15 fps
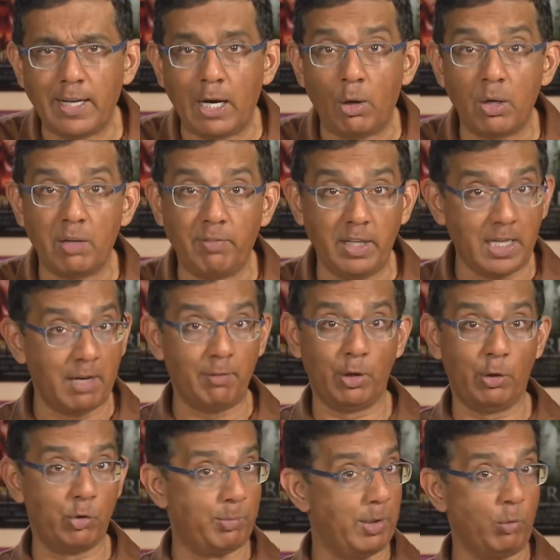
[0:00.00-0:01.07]
narrative. He never
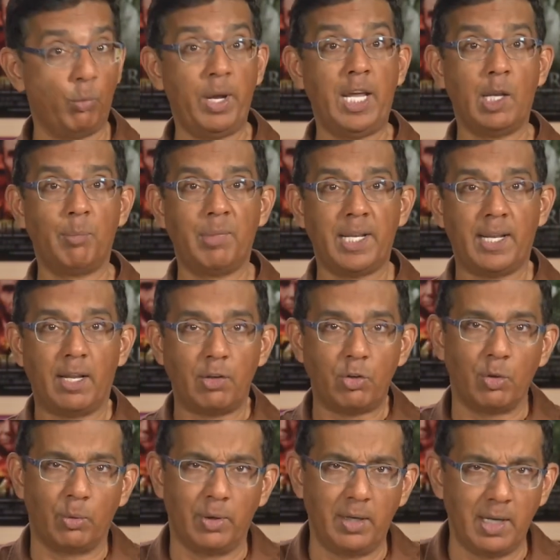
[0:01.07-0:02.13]
goes, but wait a
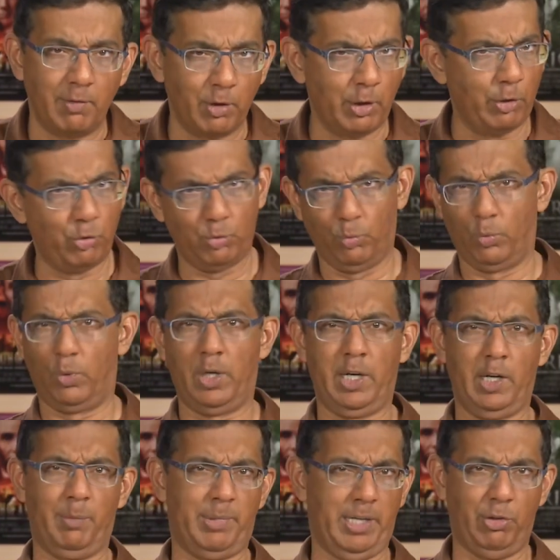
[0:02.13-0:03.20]
minute, or he never goes,
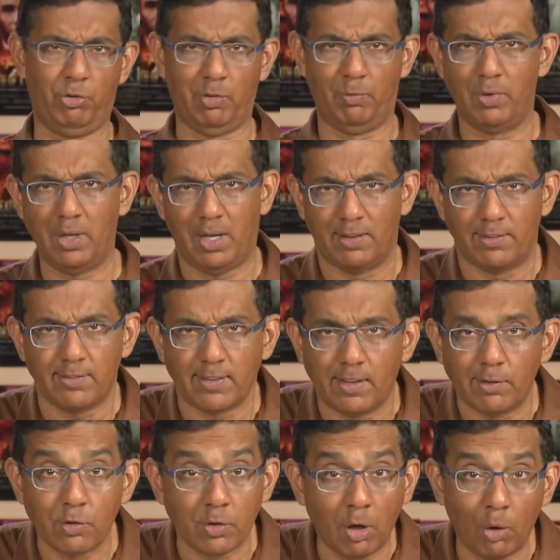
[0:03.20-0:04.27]
what a bunch of
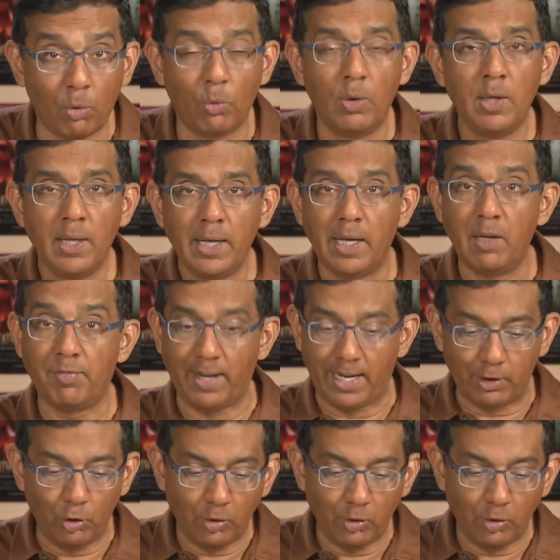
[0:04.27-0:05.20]
nonsense. No. In fact,